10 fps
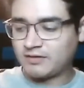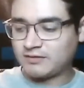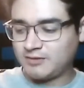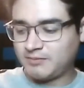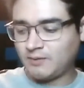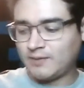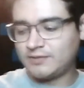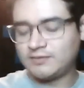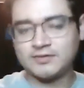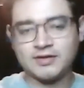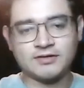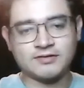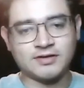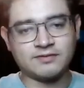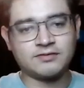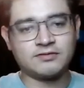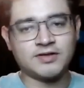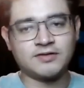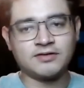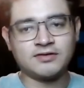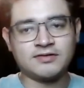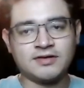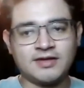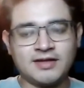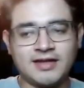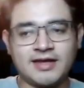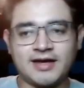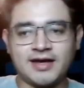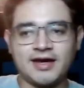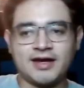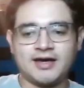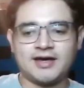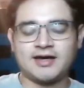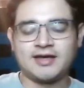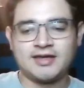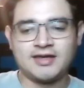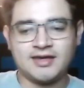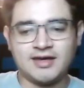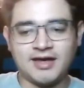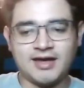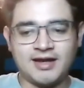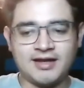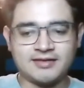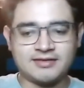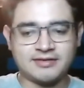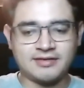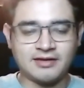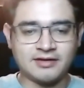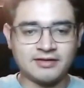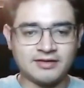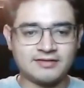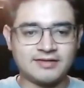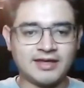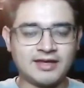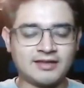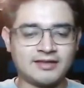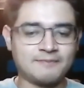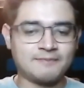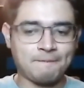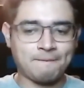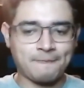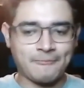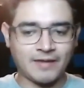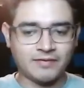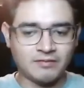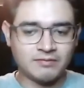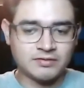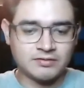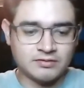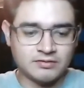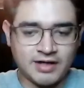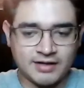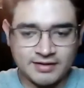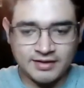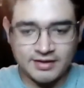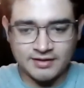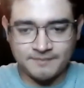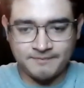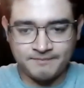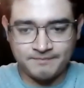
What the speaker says: So number one, don't take yourself too serious. Like I gotta learn this. Take it. Number two, you gotta take it